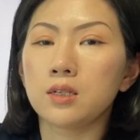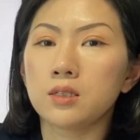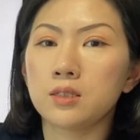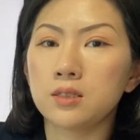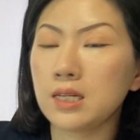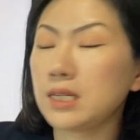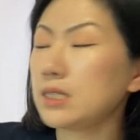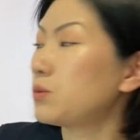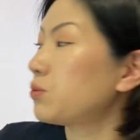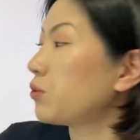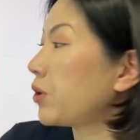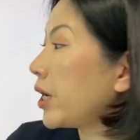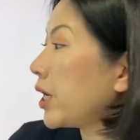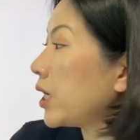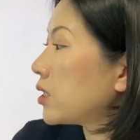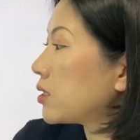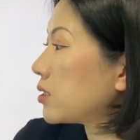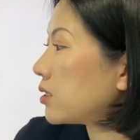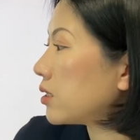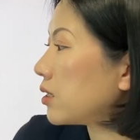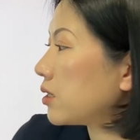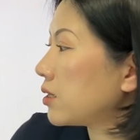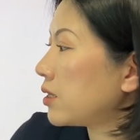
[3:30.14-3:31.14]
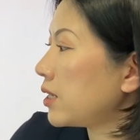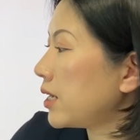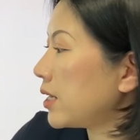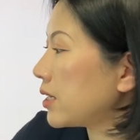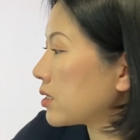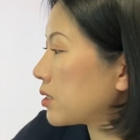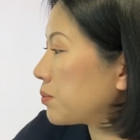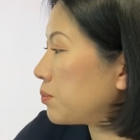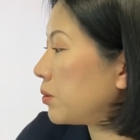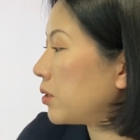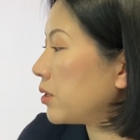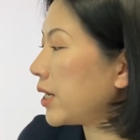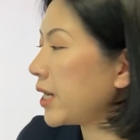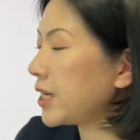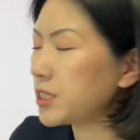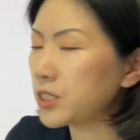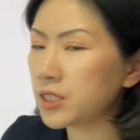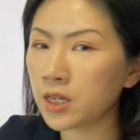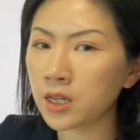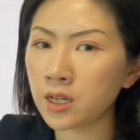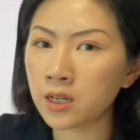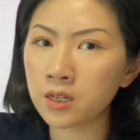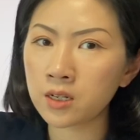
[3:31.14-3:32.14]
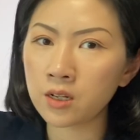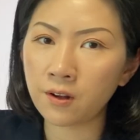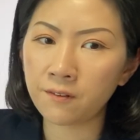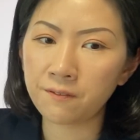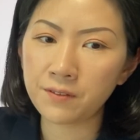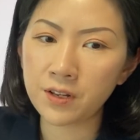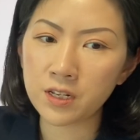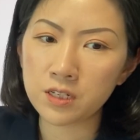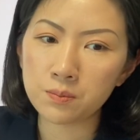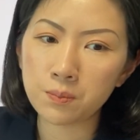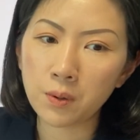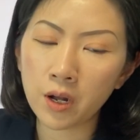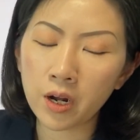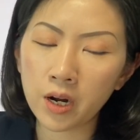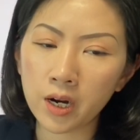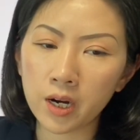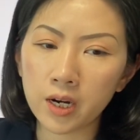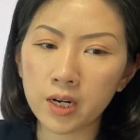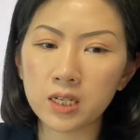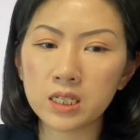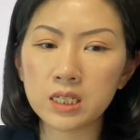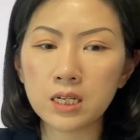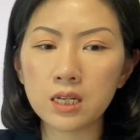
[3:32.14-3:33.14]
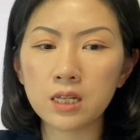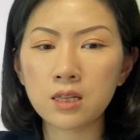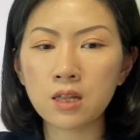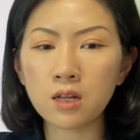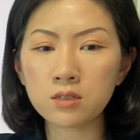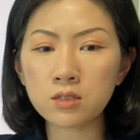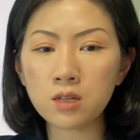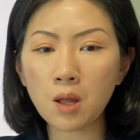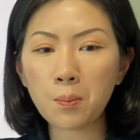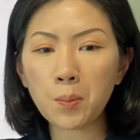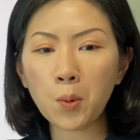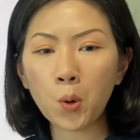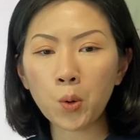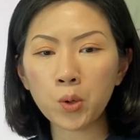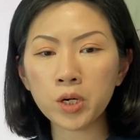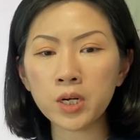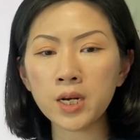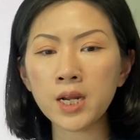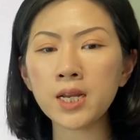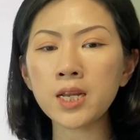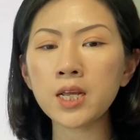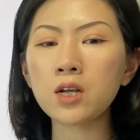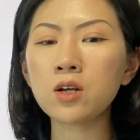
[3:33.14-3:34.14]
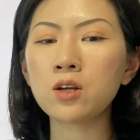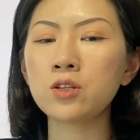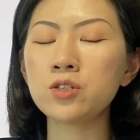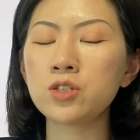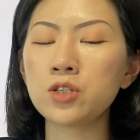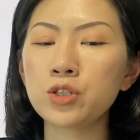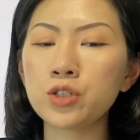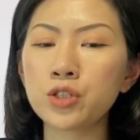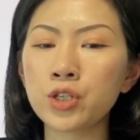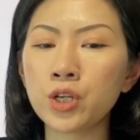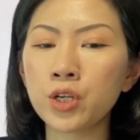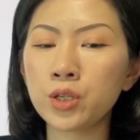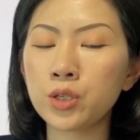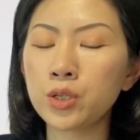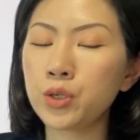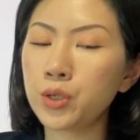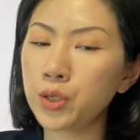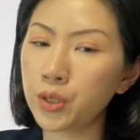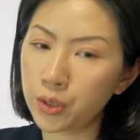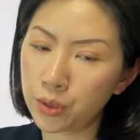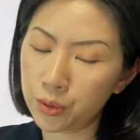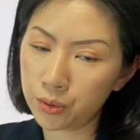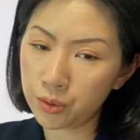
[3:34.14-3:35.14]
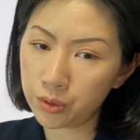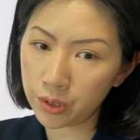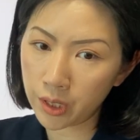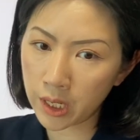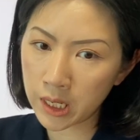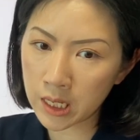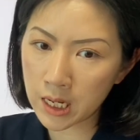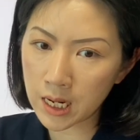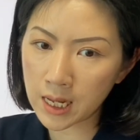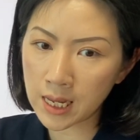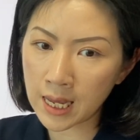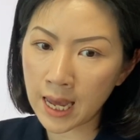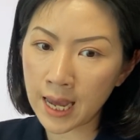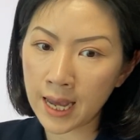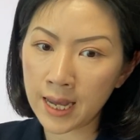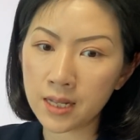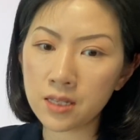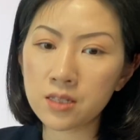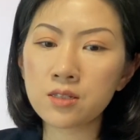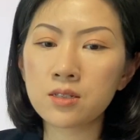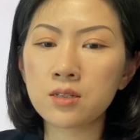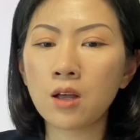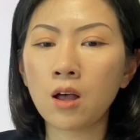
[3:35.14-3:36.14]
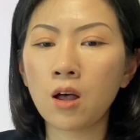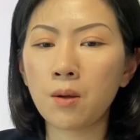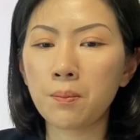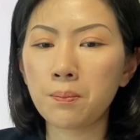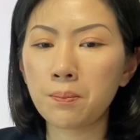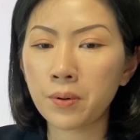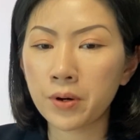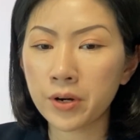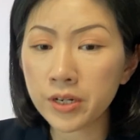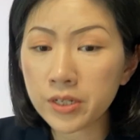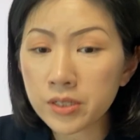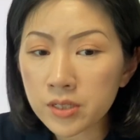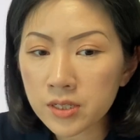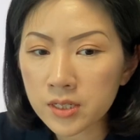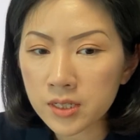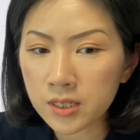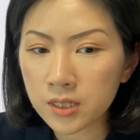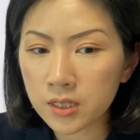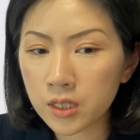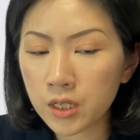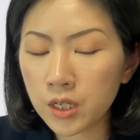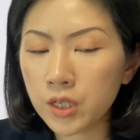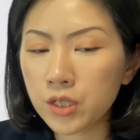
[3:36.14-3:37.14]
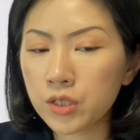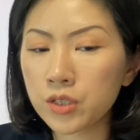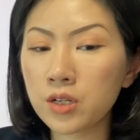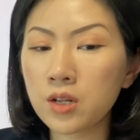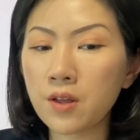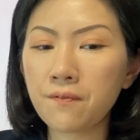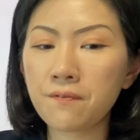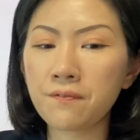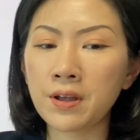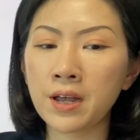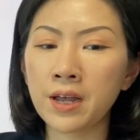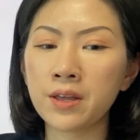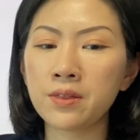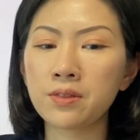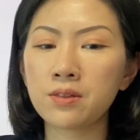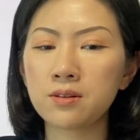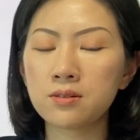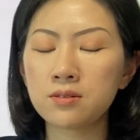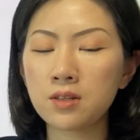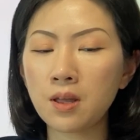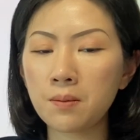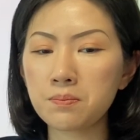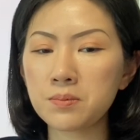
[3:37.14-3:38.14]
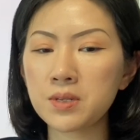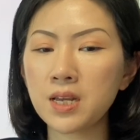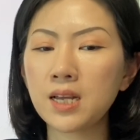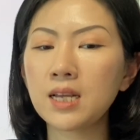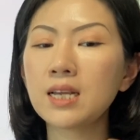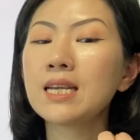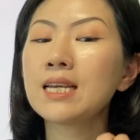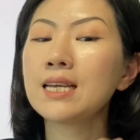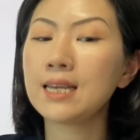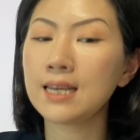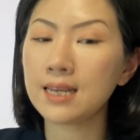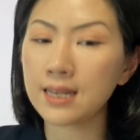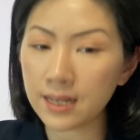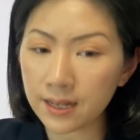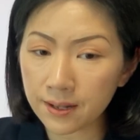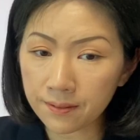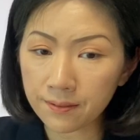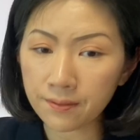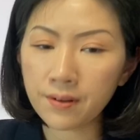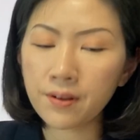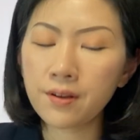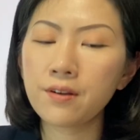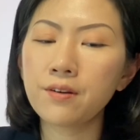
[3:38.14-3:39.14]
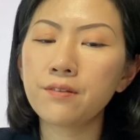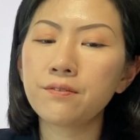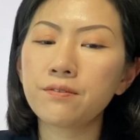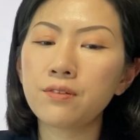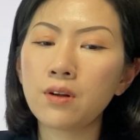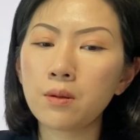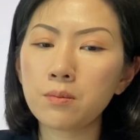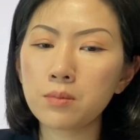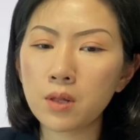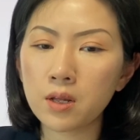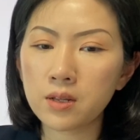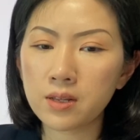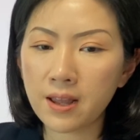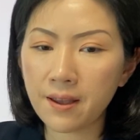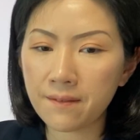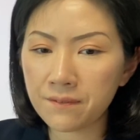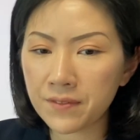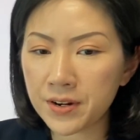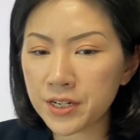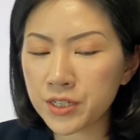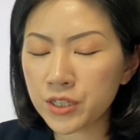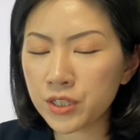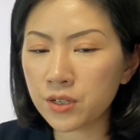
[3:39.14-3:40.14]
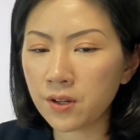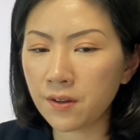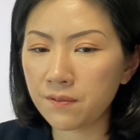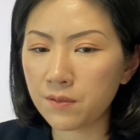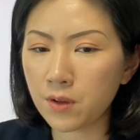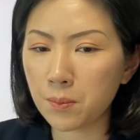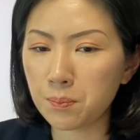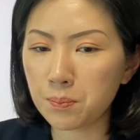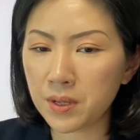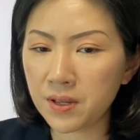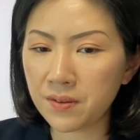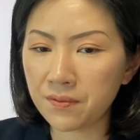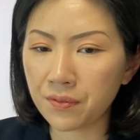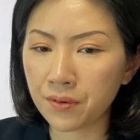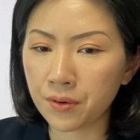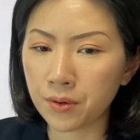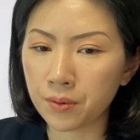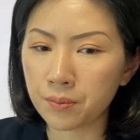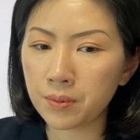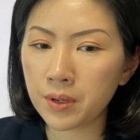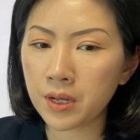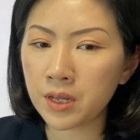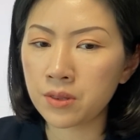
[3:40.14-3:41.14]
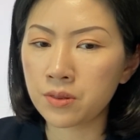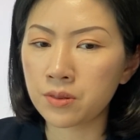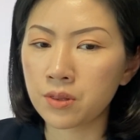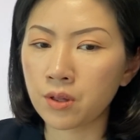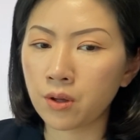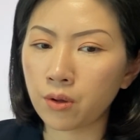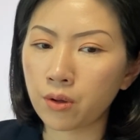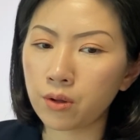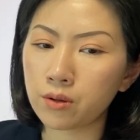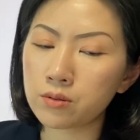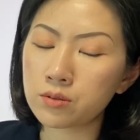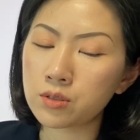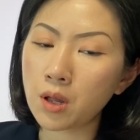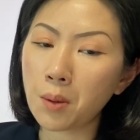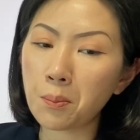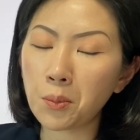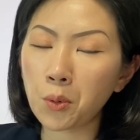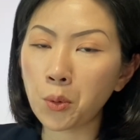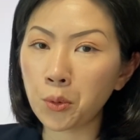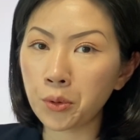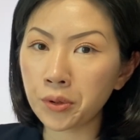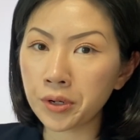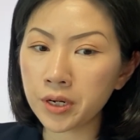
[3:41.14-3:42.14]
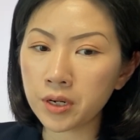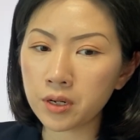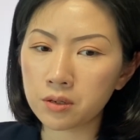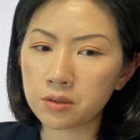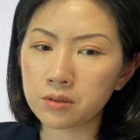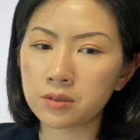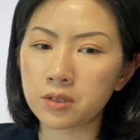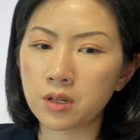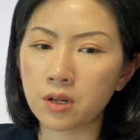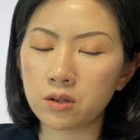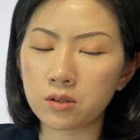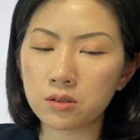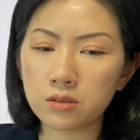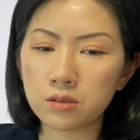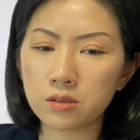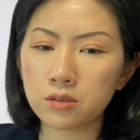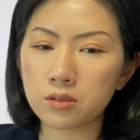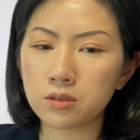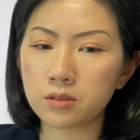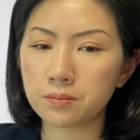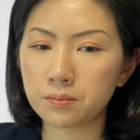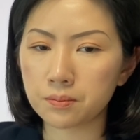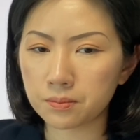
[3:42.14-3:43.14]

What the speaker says: Let's read the explanation of this part. The subordinating conjunction who indicates a person to define the subject he from the definition of the be verb in the subordinate clause.